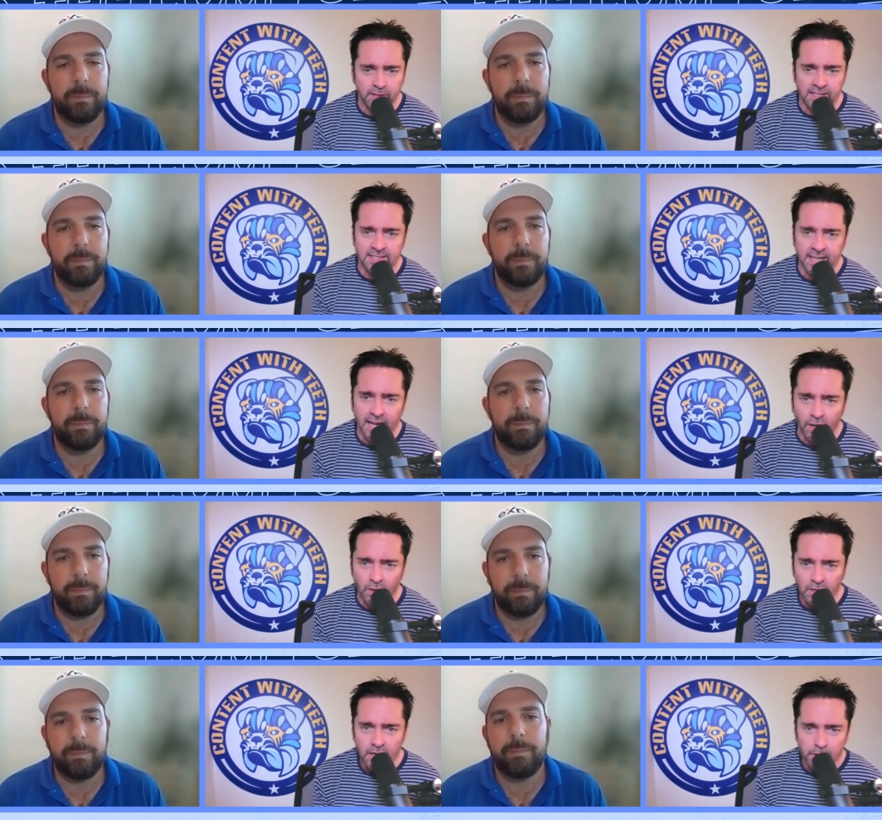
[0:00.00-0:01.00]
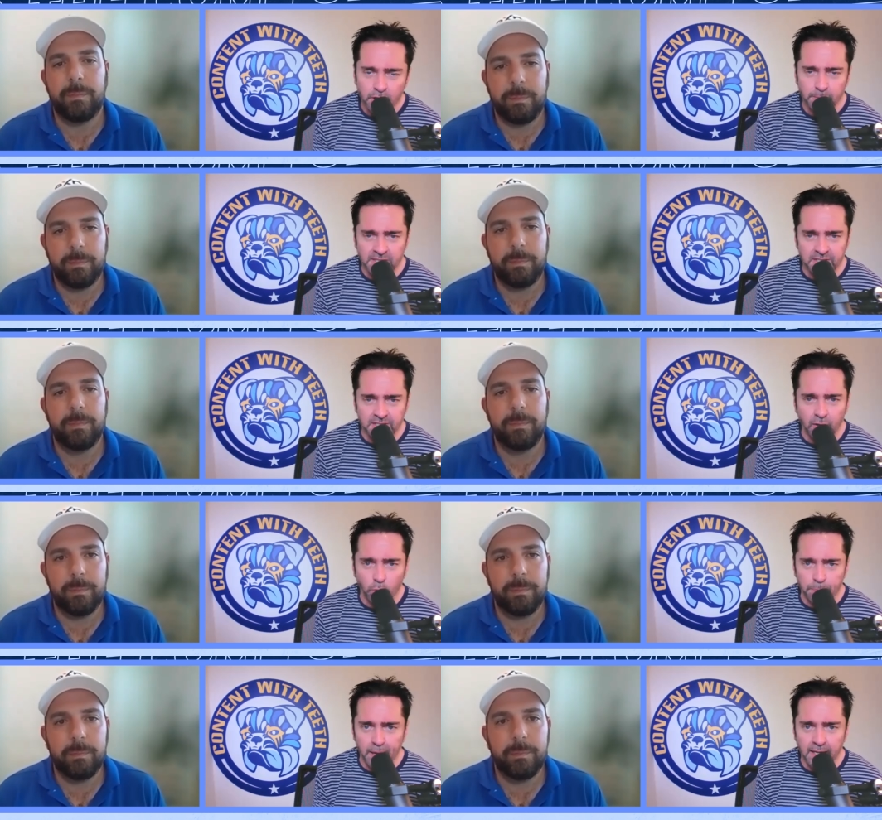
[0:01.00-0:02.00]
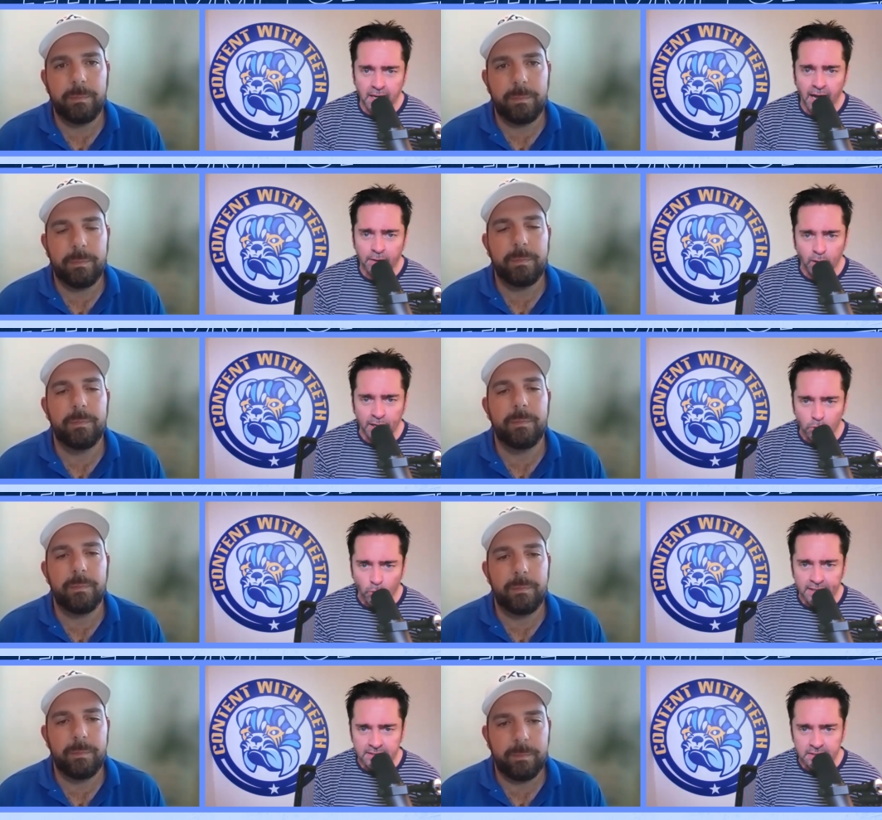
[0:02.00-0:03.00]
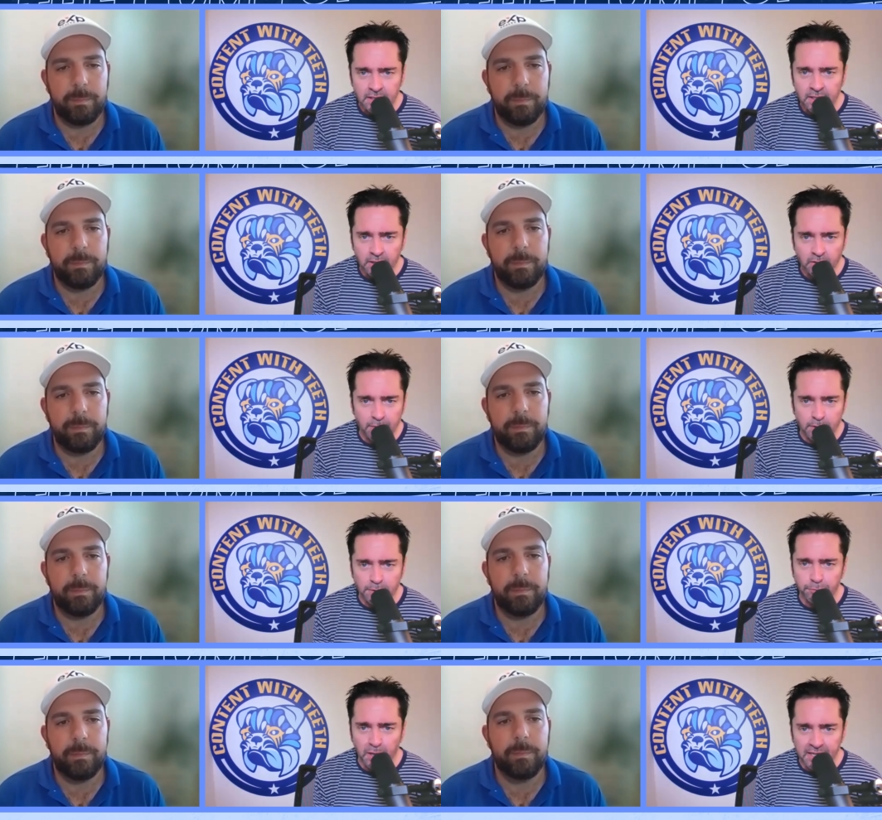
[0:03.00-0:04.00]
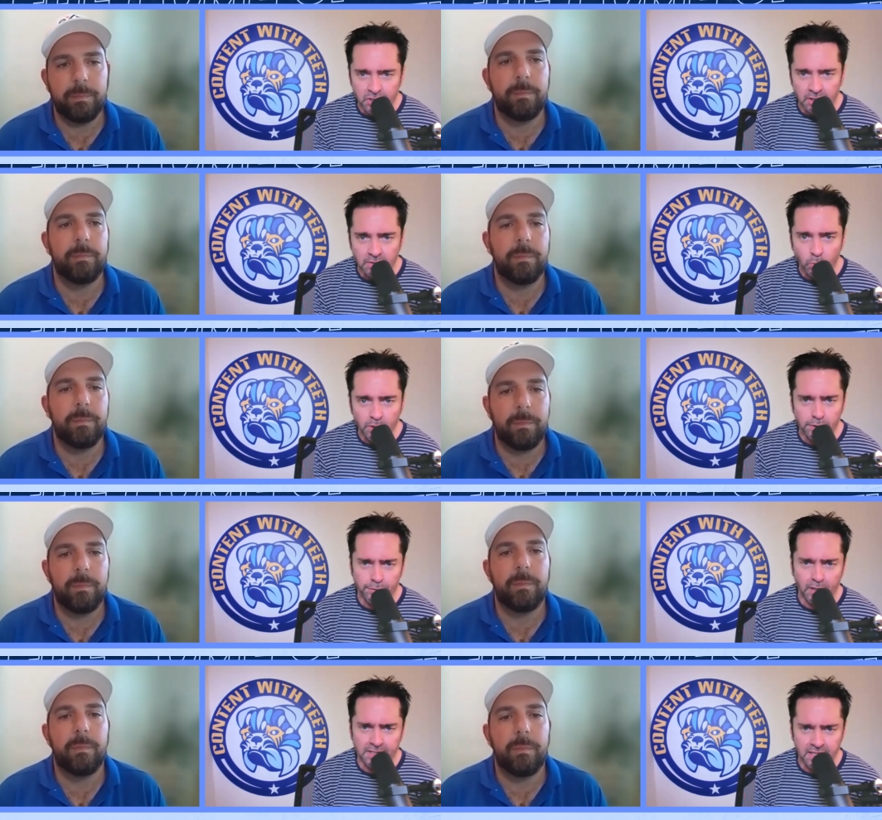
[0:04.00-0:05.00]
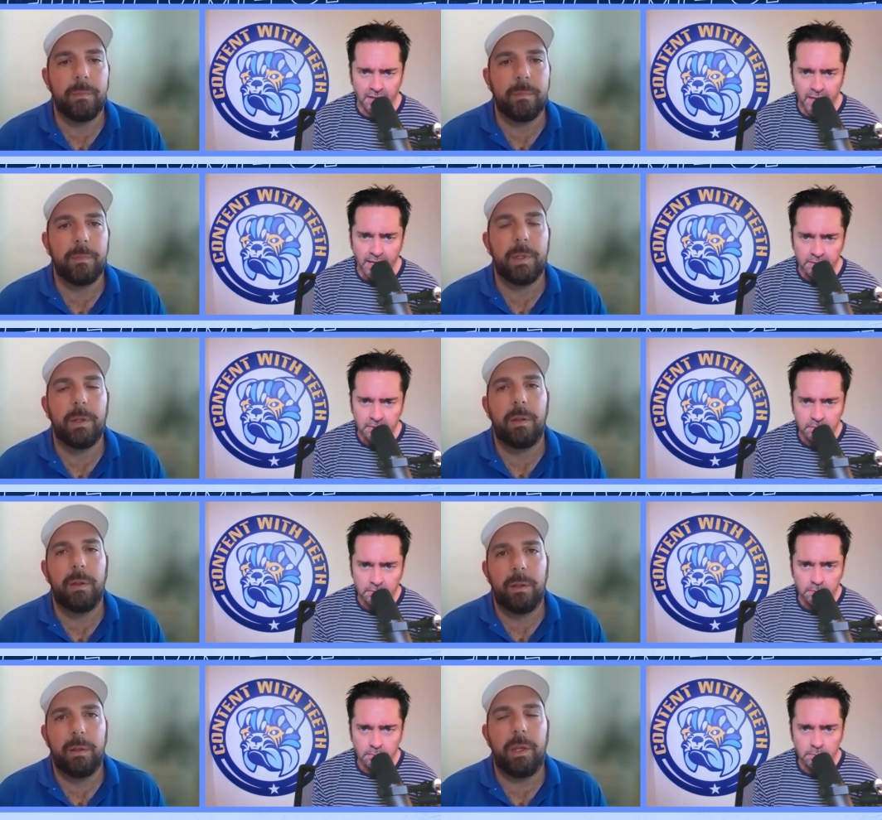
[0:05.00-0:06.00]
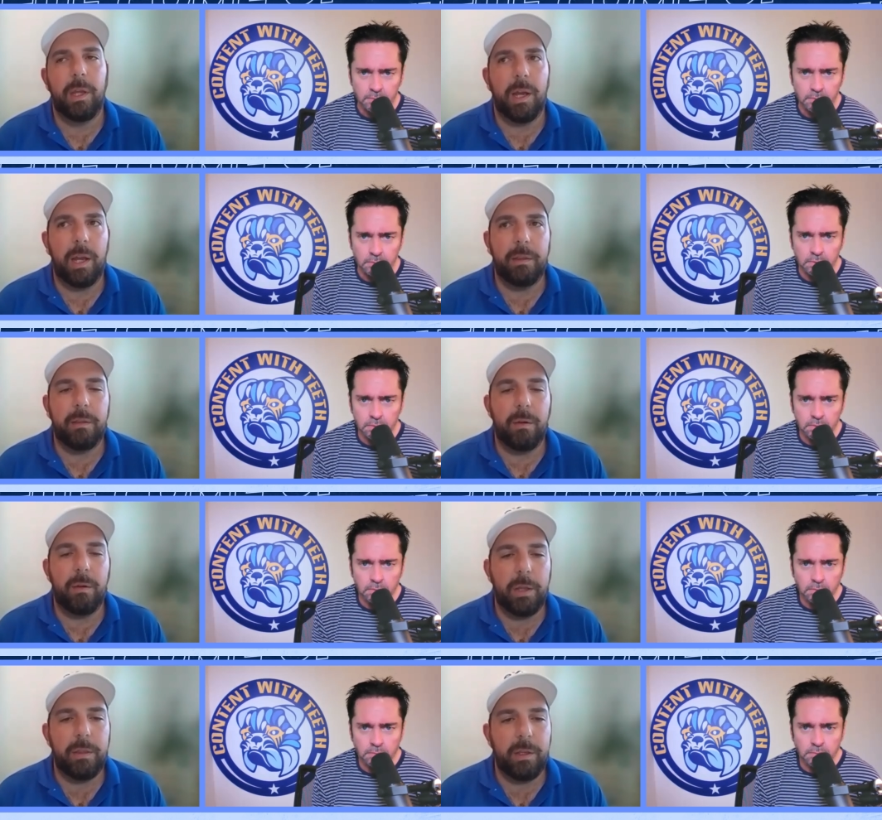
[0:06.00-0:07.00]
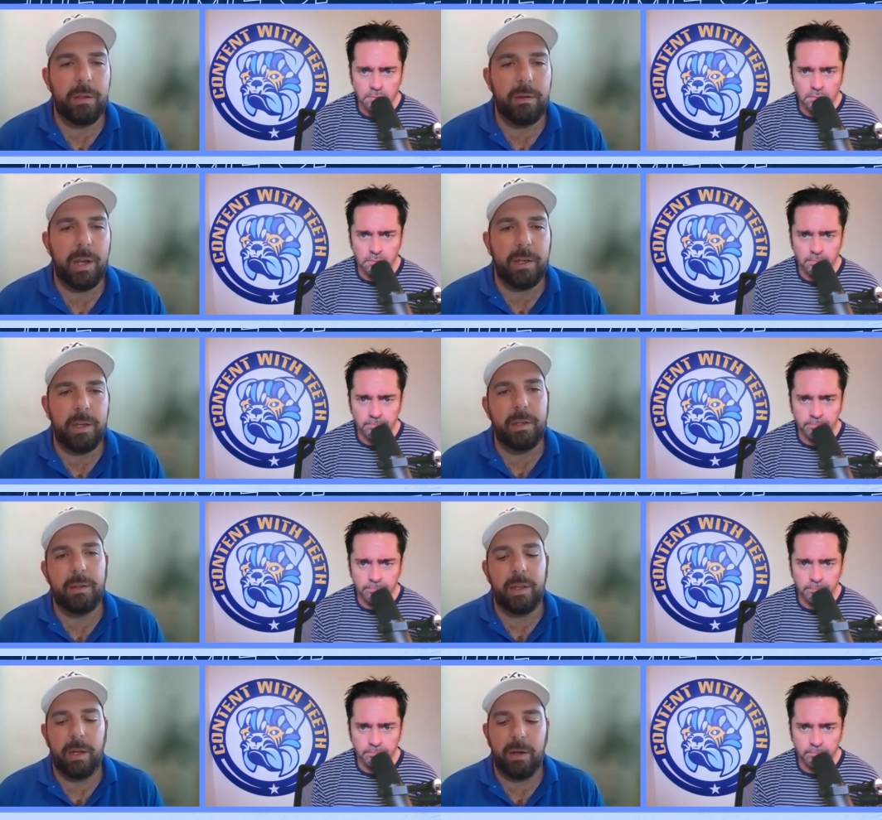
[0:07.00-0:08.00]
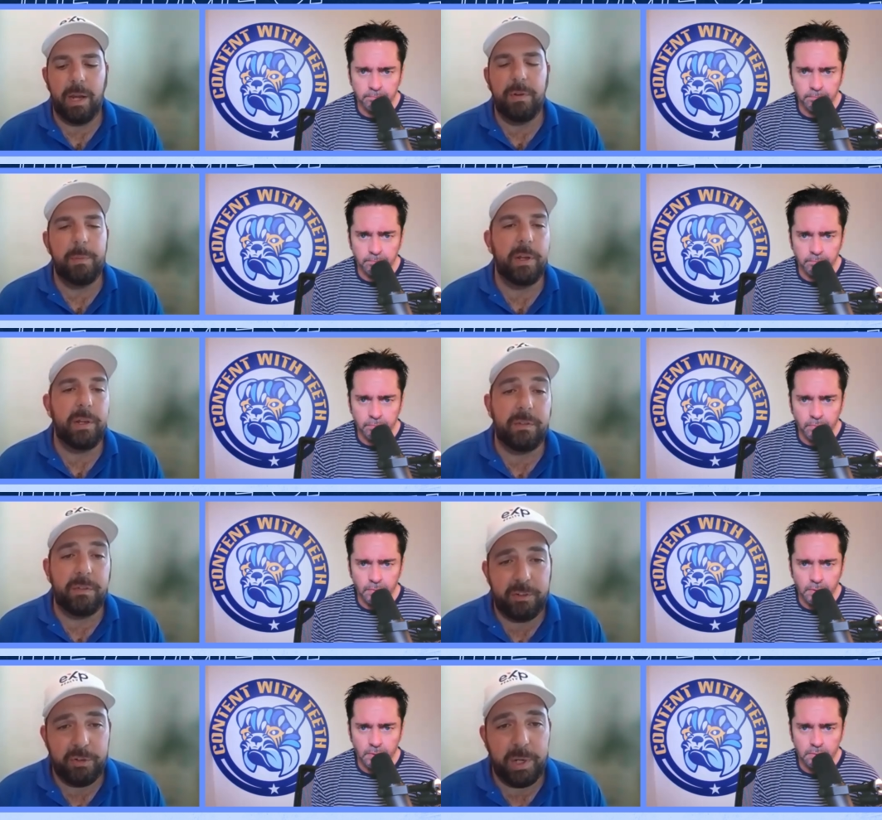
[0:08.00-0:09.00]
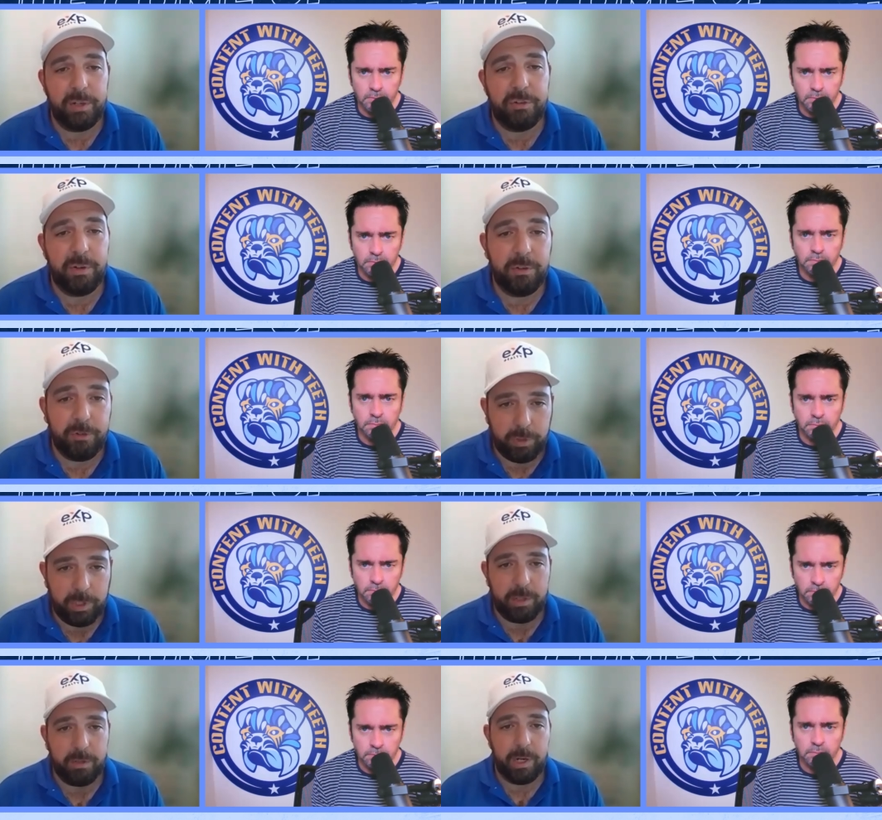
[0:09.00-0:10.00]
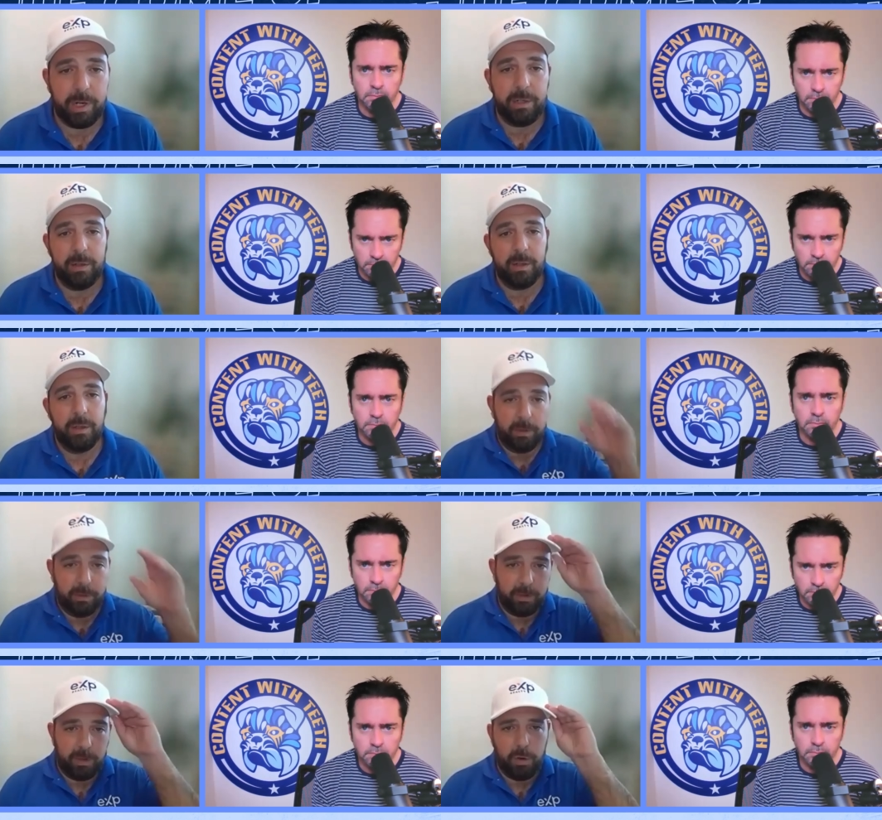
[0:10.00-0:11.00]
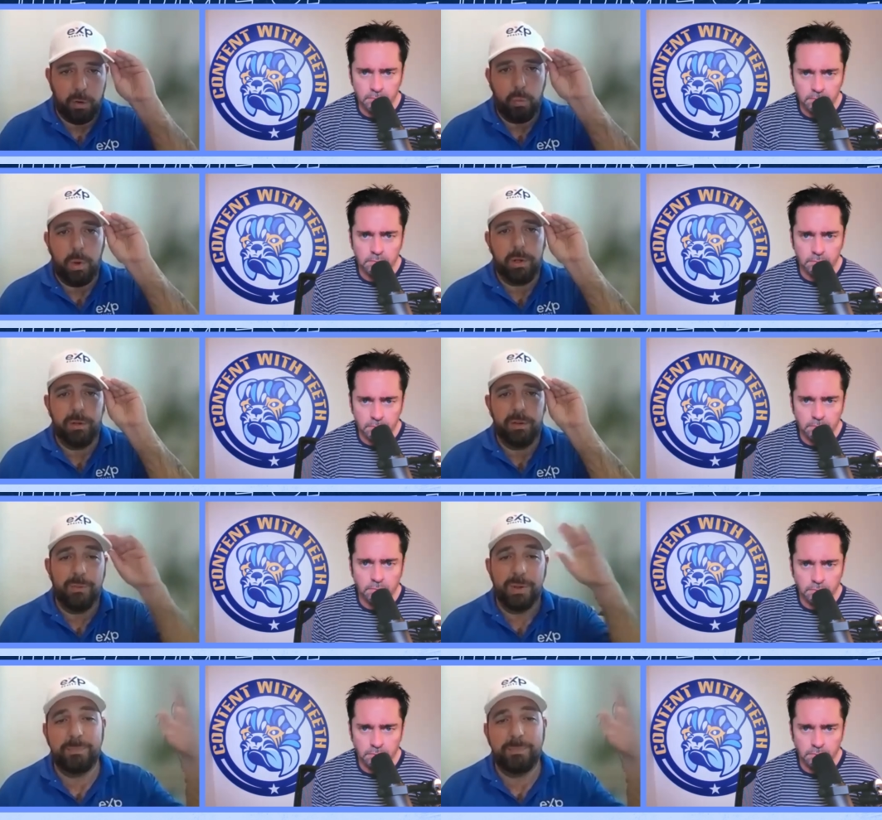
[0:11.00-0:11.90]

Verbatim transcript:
Speaker 1: if they sell, they're going to be stuck with paying high rental rates, you know, given inflation. What are your thoughts on that?
Speaker 2: Yeah, I think you kind of hit it there. Everybody's situation is unique, right? So one